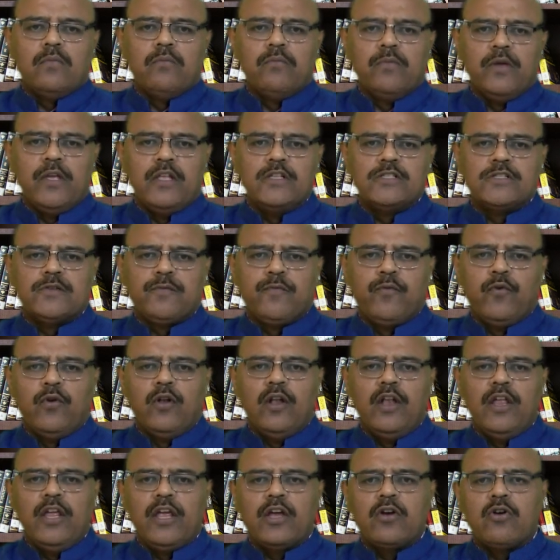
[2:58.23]
means
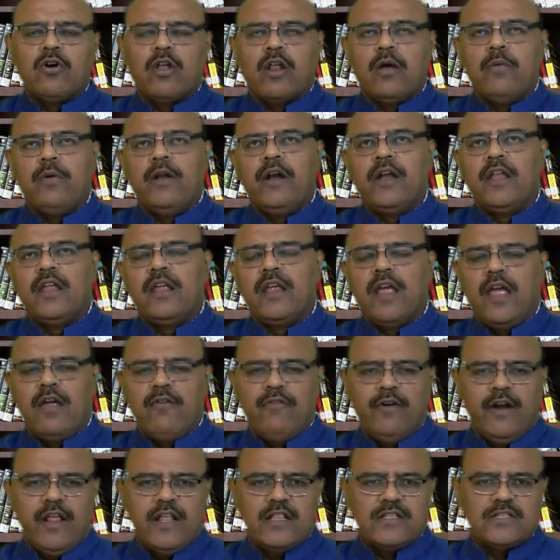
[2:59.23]
fully corroborating
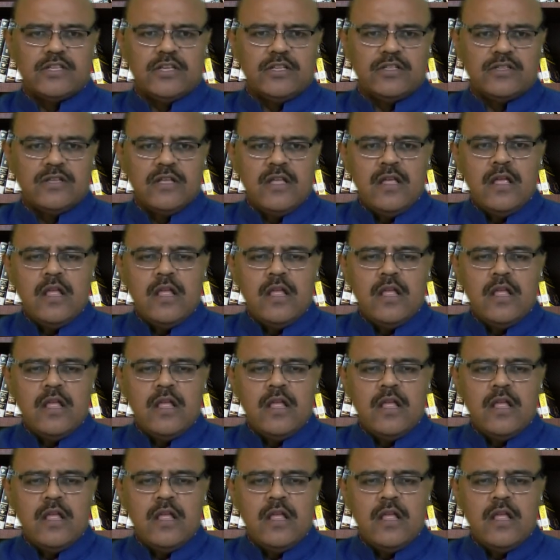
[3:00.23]
evidences.